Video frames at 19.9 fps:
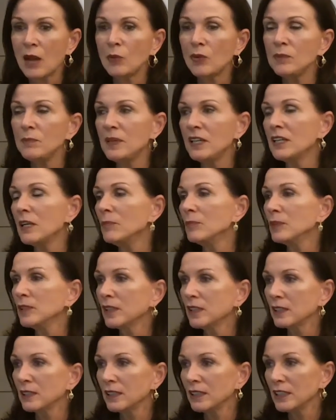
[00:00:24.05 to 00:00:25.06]
I would be
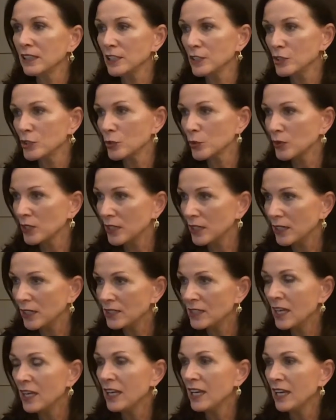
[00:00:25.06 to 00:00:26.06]
completely
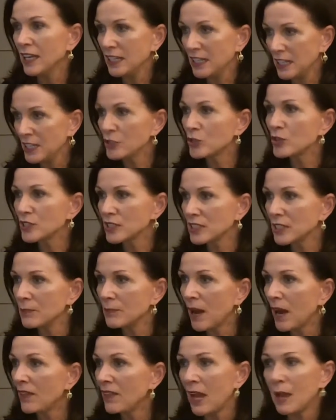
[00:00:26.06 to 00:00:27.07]
intrigued and
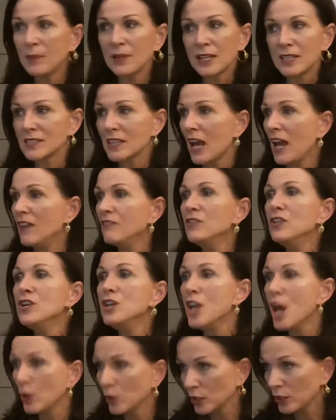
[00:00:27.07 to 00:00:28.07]
interested by that because I have
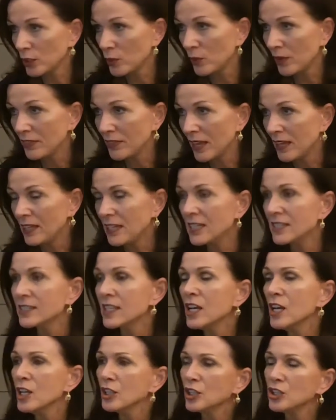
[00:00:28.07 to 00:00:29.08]
no clue what that
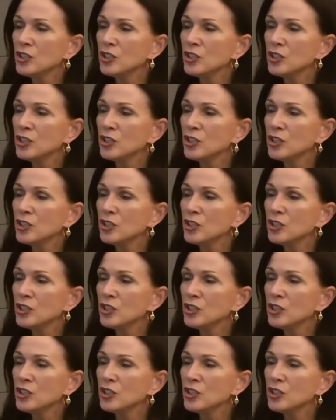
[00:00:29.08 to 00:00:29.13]
is.